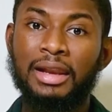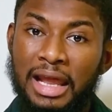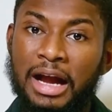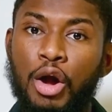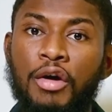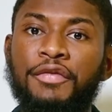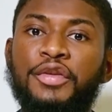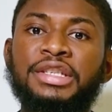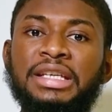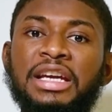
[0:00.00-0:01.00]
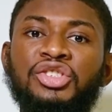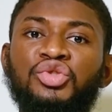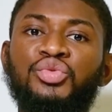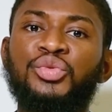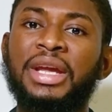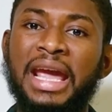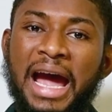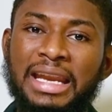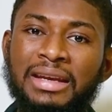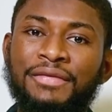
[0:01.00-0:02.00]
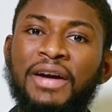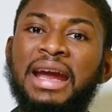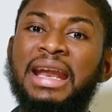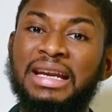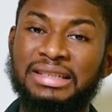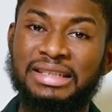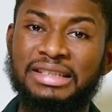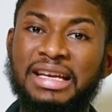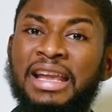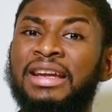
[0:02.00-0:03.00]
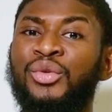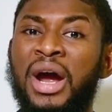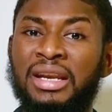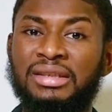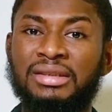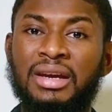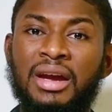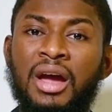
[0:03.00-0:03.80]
lack of research regarding finances and grants.